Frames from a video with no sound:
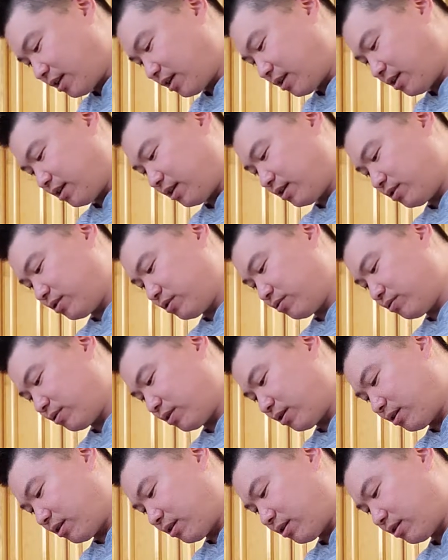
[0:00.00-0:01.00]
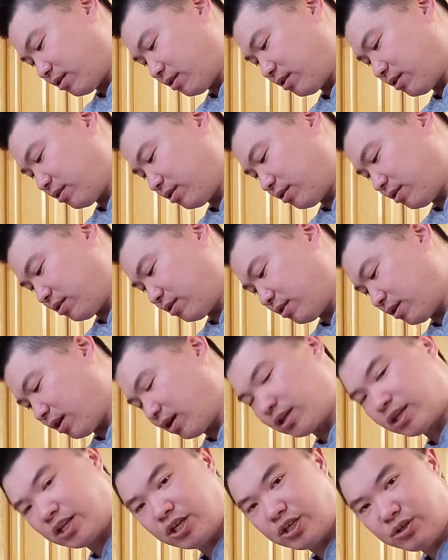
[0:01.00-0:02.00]
cut it into a
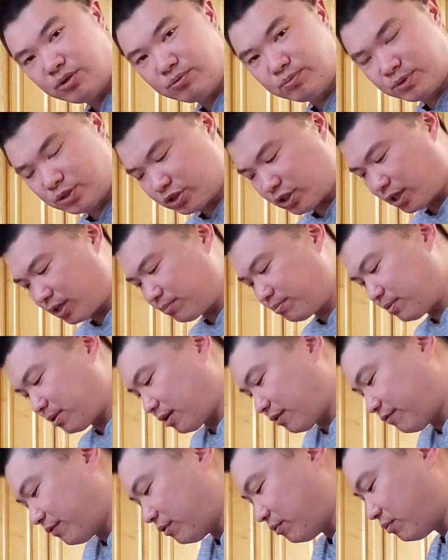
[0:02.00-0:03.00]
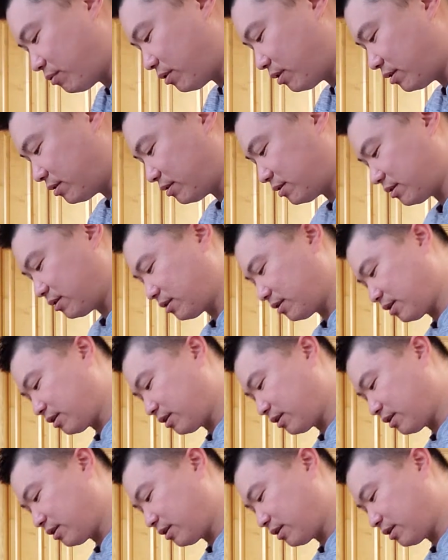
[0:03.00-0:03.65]
cube shape if you want. If